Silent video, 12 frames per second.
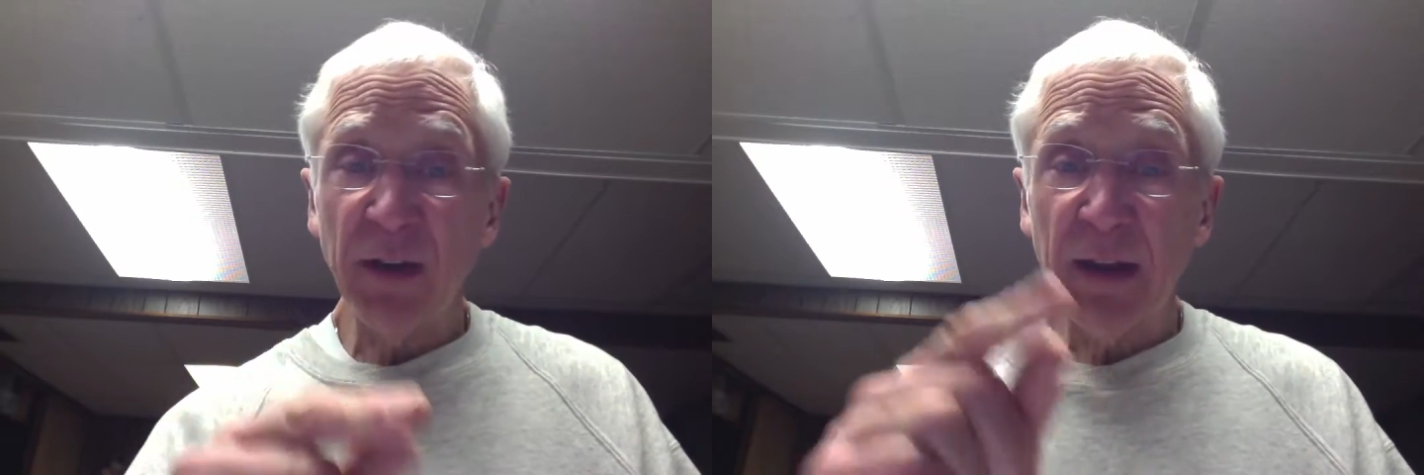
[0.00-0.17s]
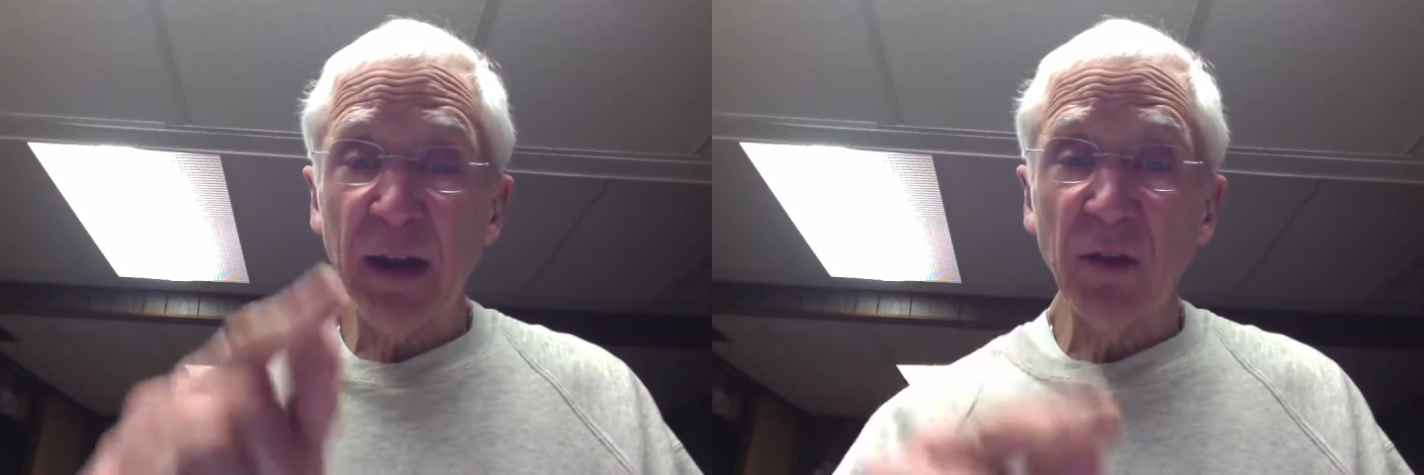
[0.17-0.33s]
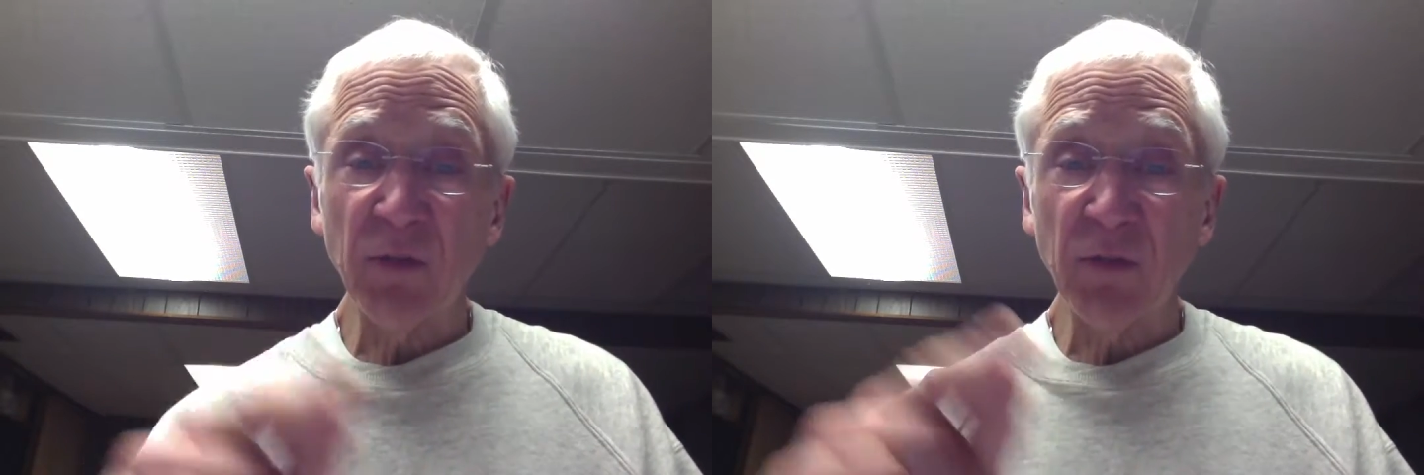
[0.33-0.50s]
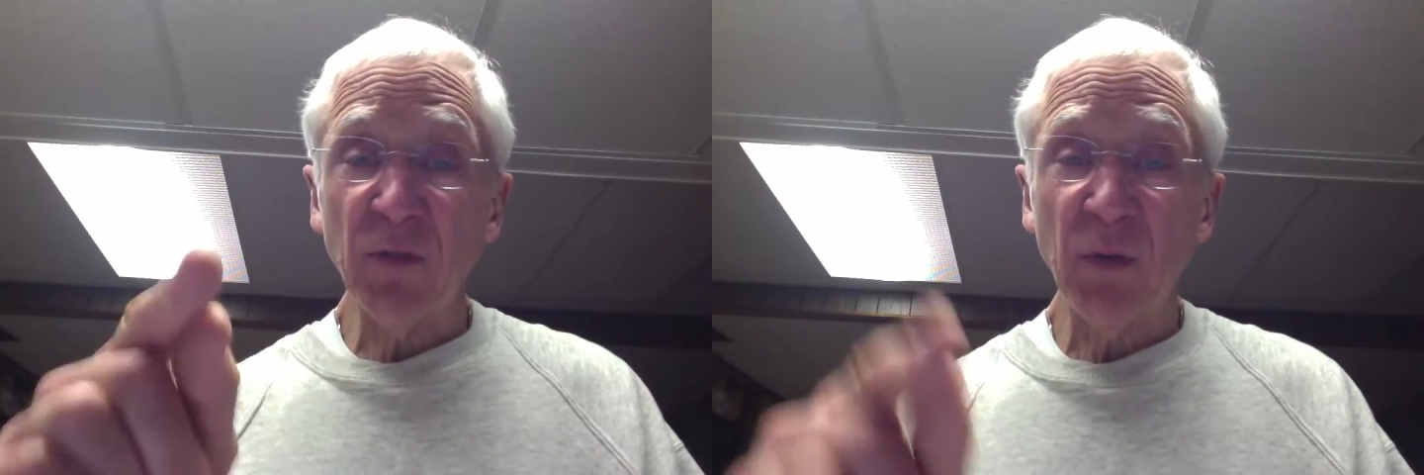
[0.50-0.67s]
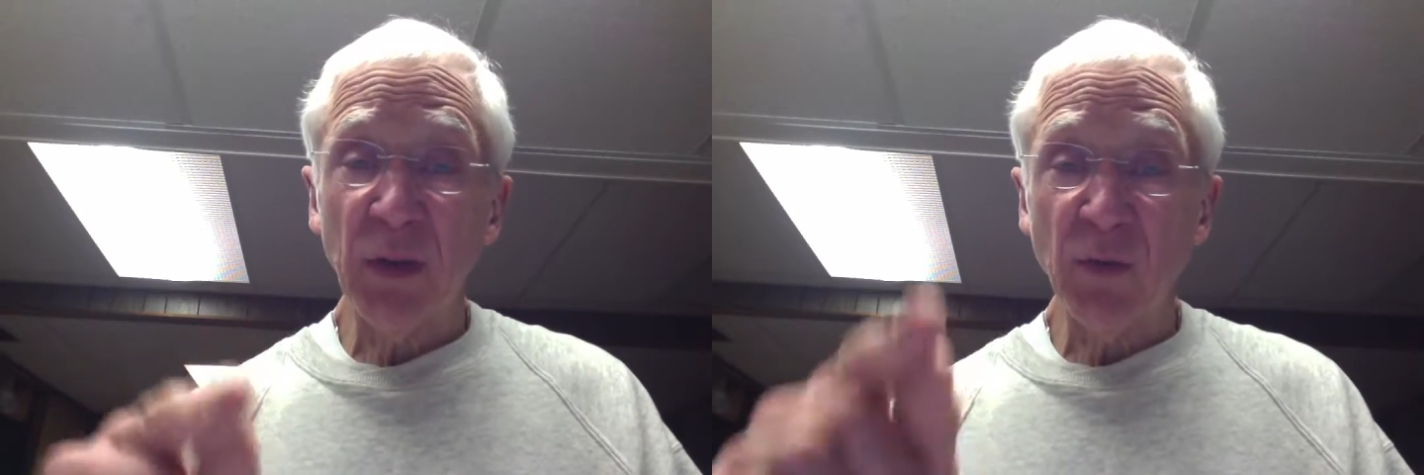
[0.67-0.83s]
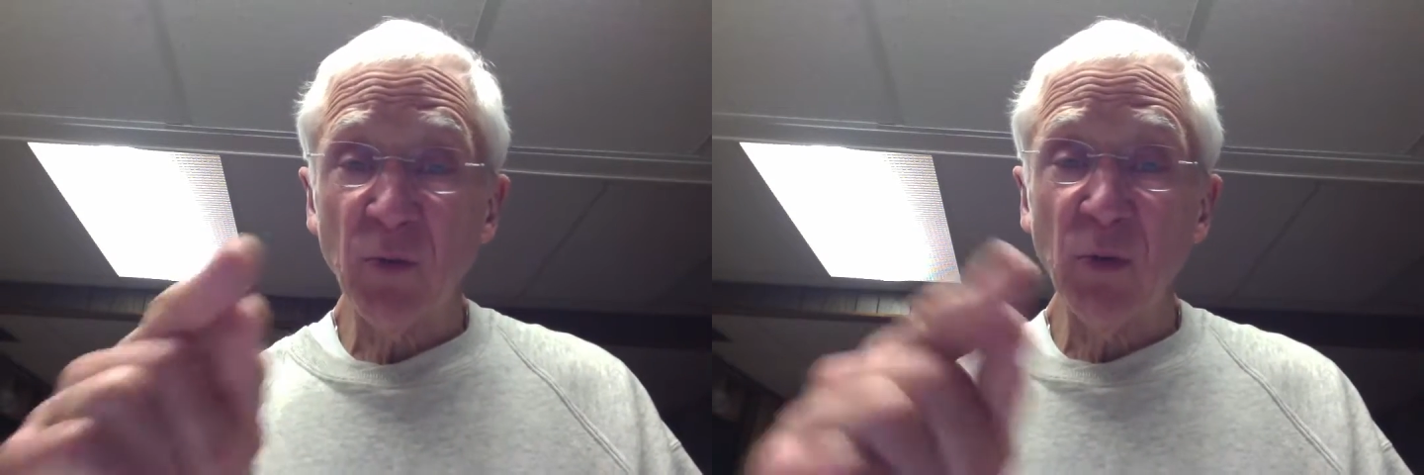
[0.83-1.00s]
out so
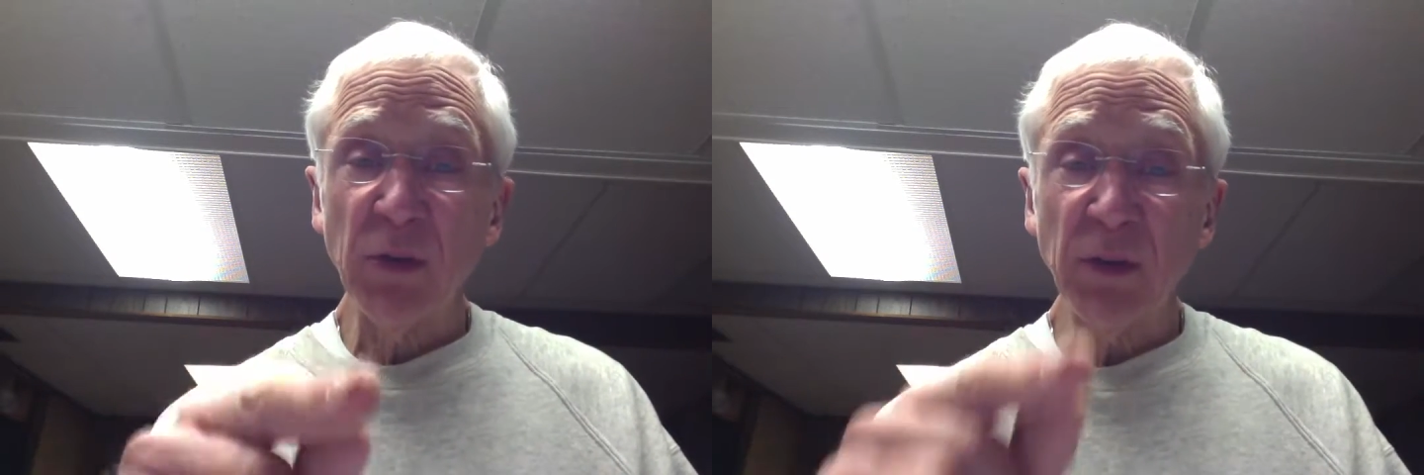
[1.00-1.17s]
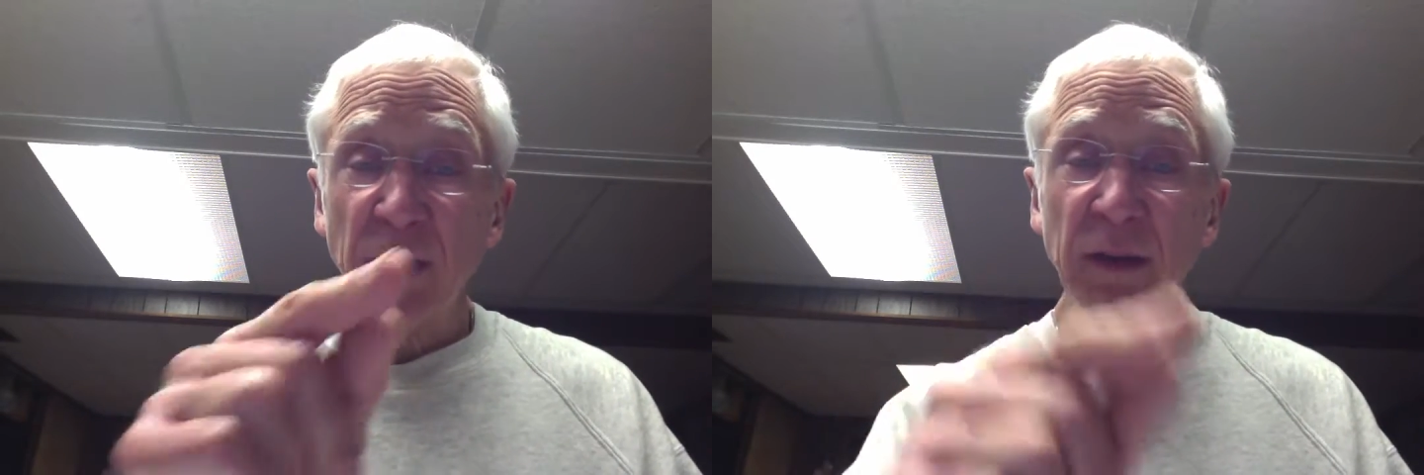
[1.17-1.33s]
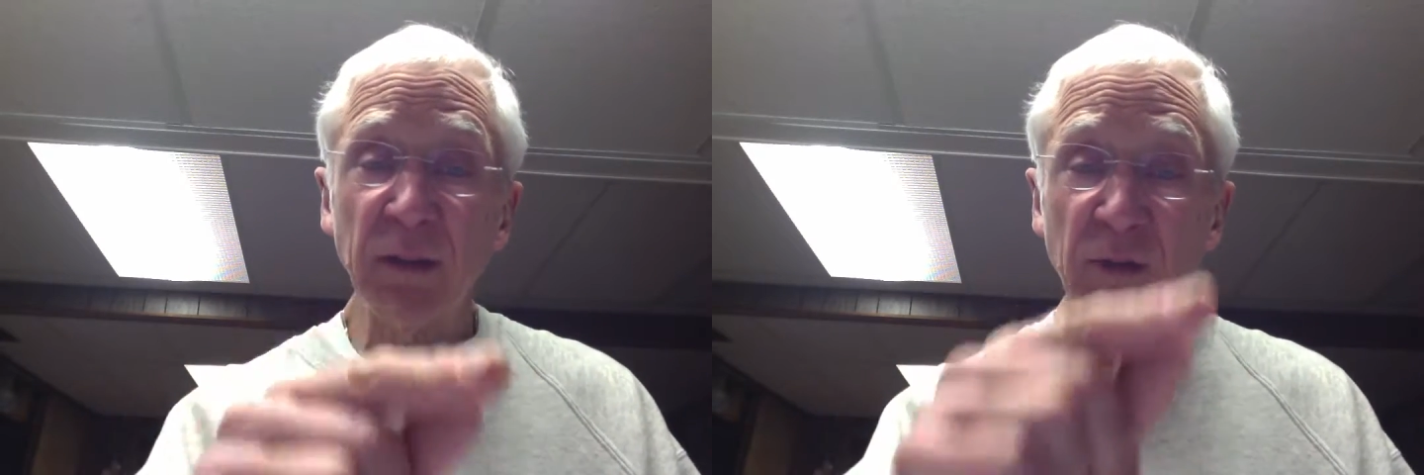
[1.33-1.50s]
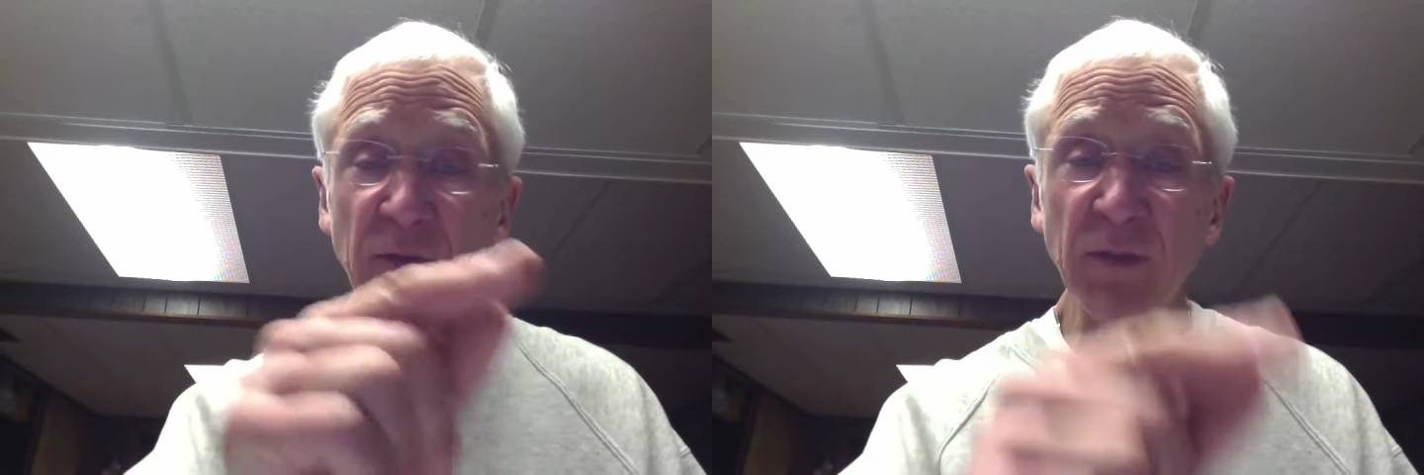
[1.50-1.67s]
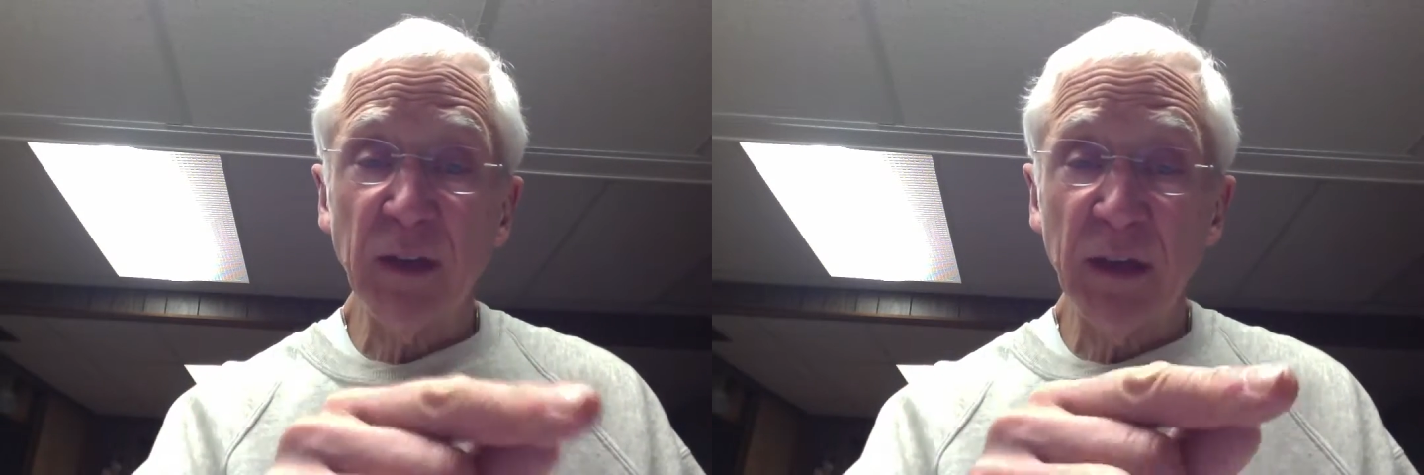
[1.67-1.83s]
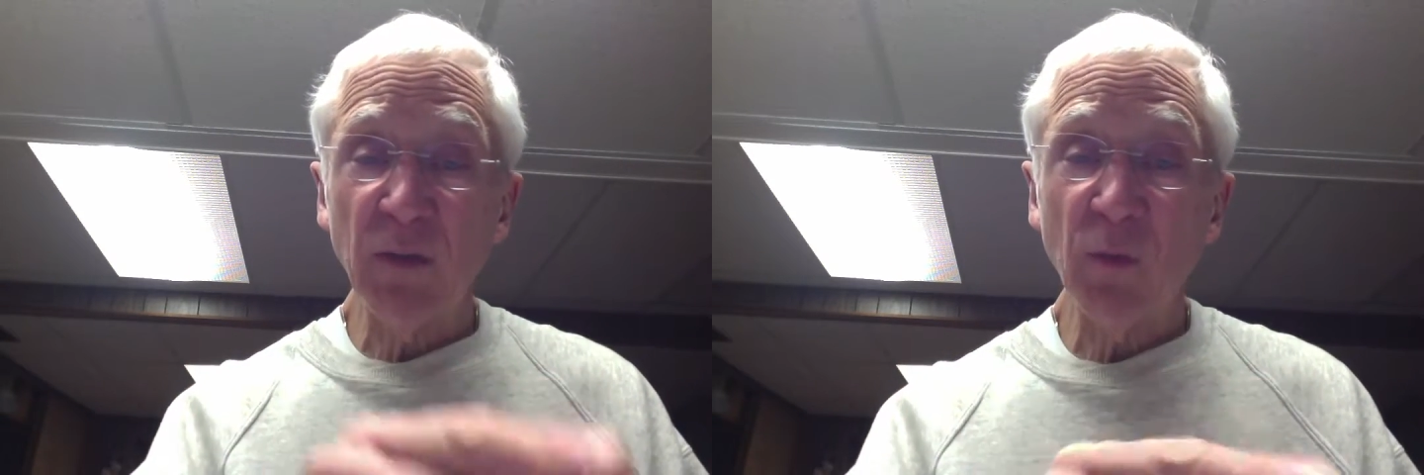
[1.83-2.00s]
I really
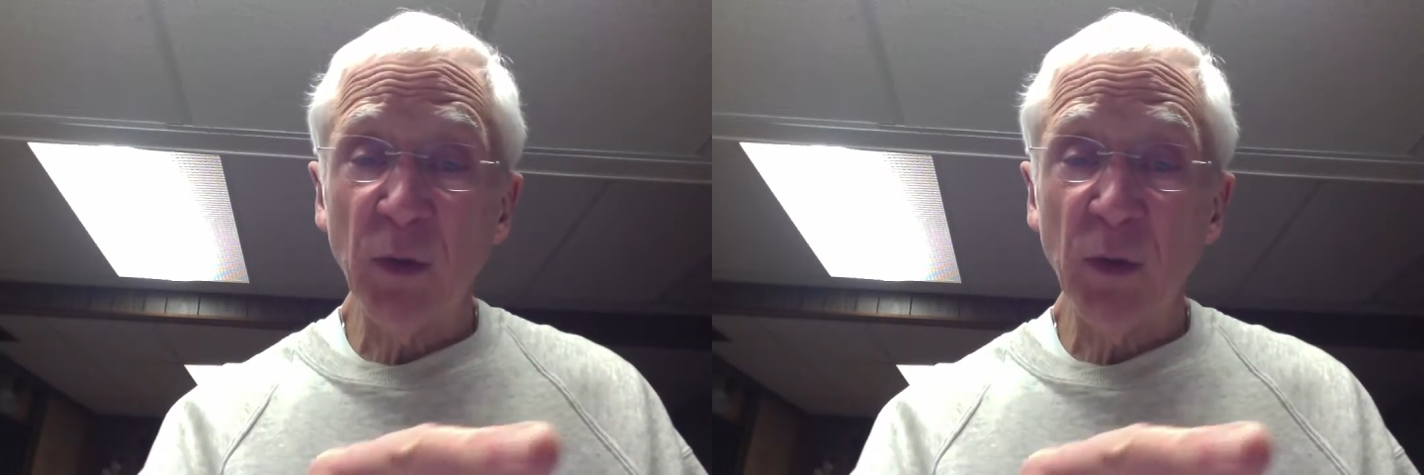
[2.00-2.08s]
understand